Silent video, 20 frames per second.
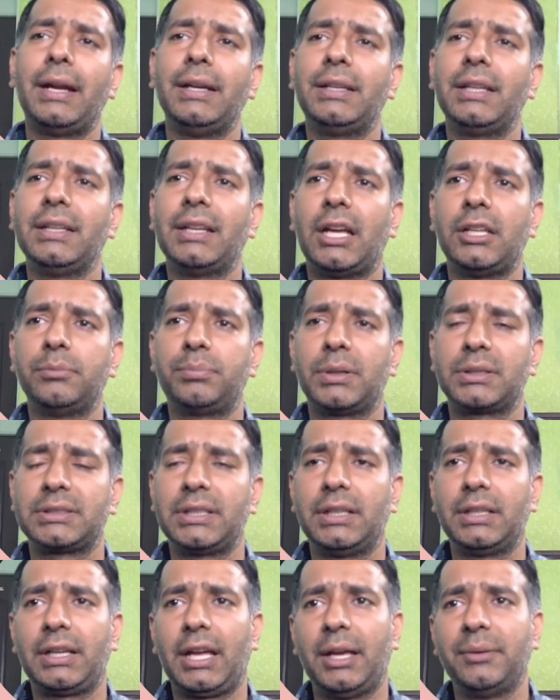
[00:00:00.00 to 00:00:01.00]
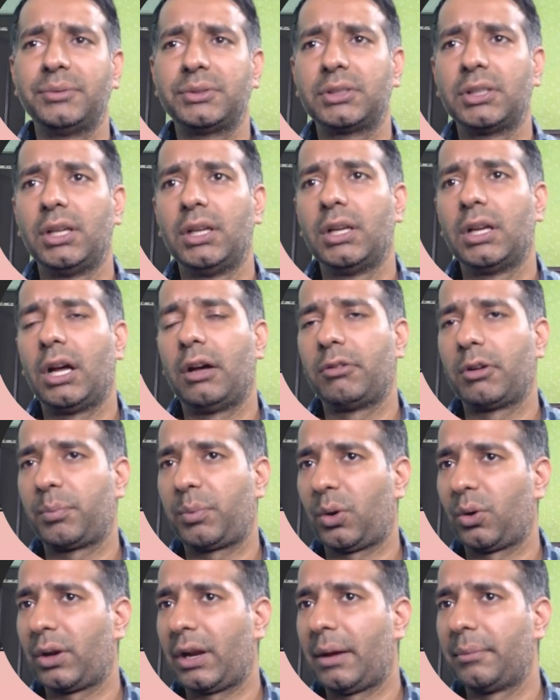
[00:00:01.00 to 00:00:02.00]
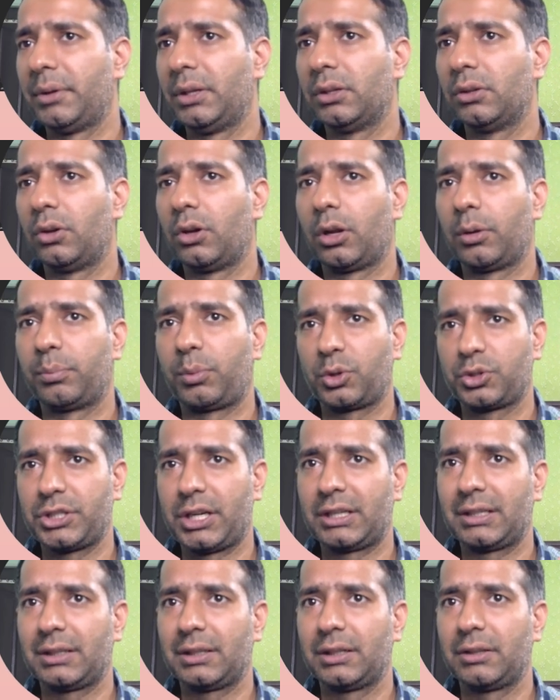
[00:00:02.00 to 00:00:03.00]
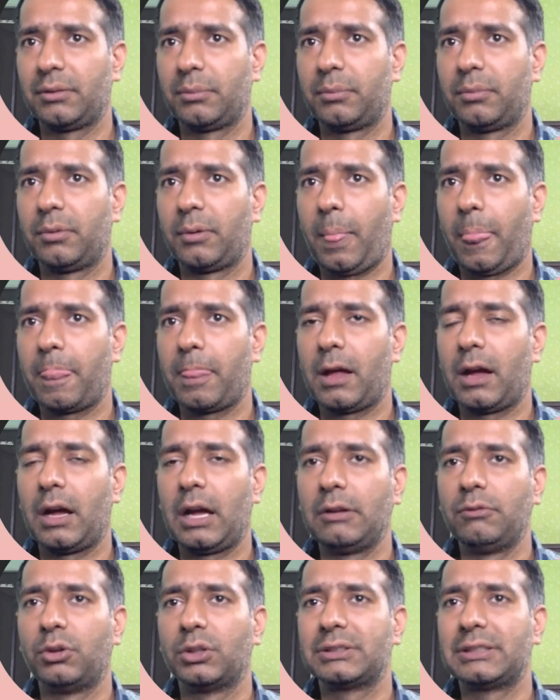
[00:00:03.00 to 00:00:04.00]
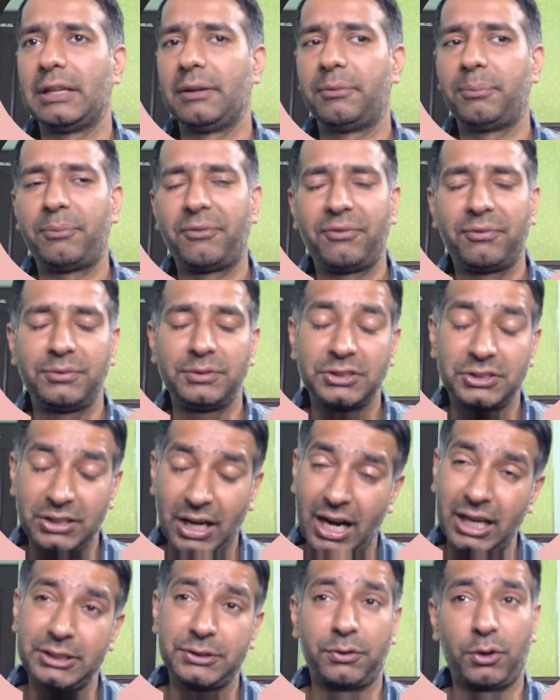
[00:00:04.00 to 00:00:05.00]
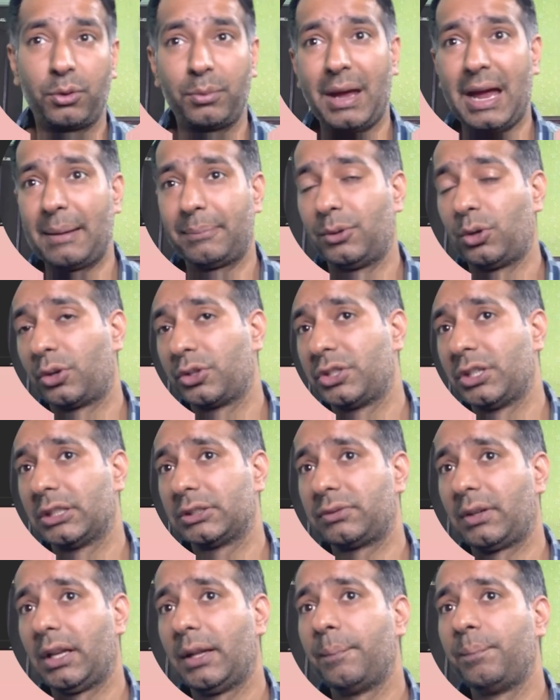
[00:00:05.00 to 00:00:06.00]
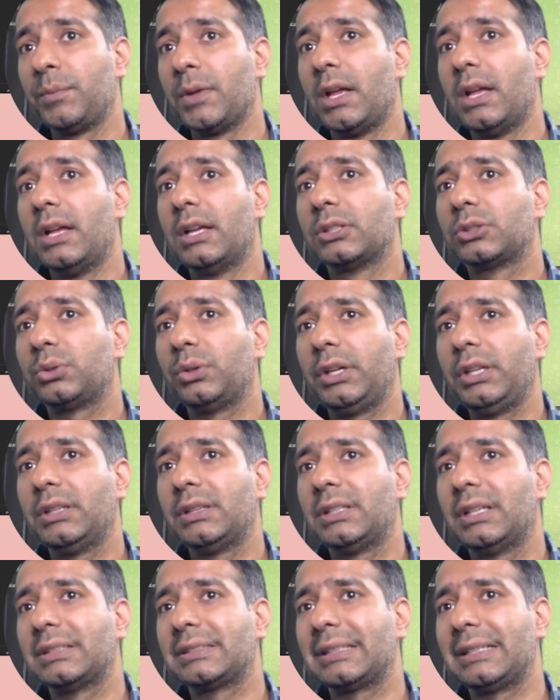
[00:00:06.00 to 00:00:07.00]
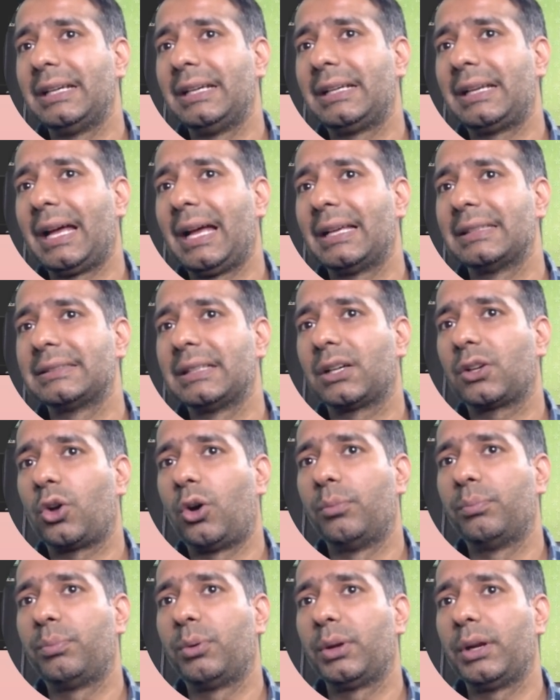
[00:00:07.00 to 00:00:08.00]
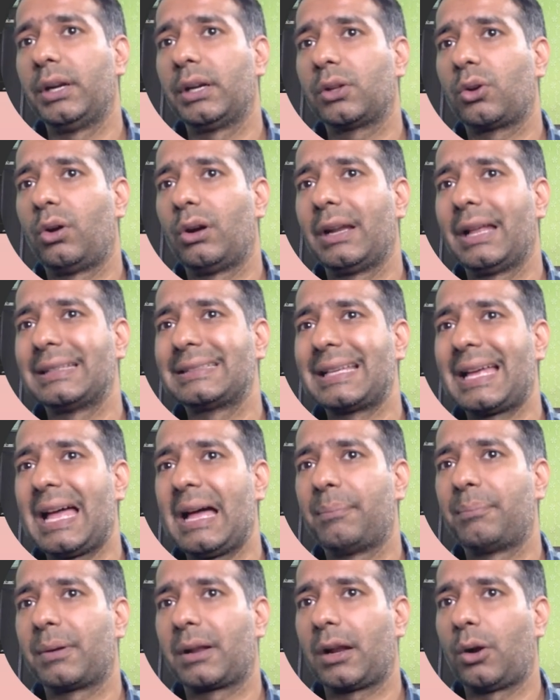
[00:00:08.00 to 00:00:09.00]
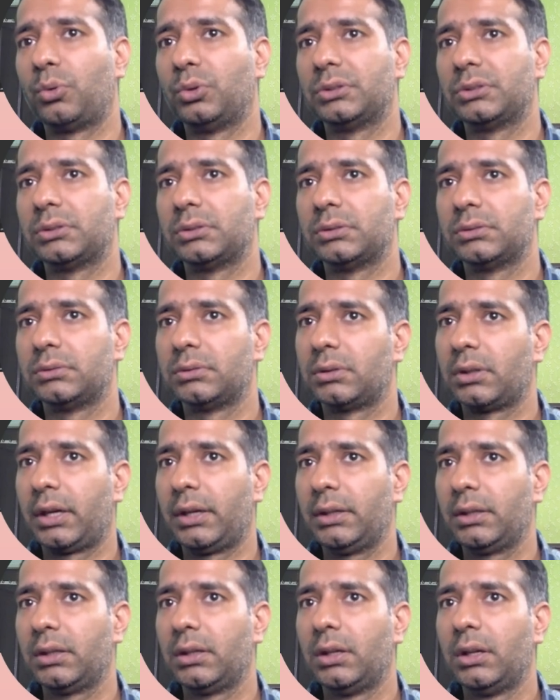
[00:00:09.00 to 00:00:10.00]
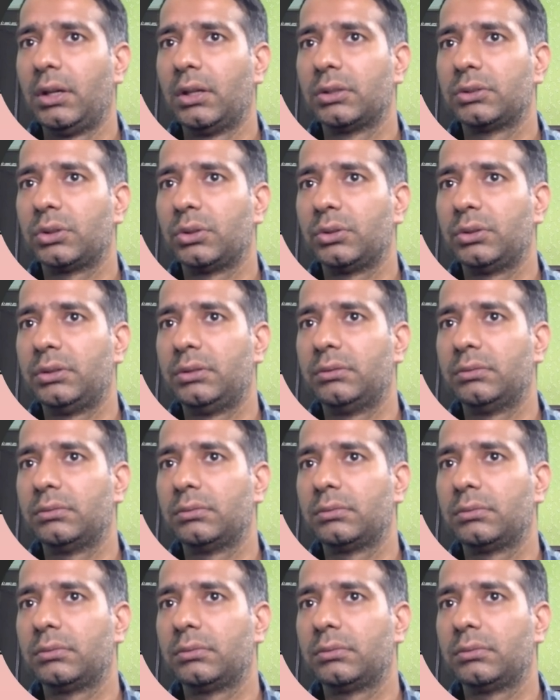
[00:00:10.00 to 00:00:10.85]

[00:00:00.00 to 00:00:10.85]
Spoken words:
99% times our programming or project, I would say, starts from app.js file. So in this, it has a component called as app routes, right? So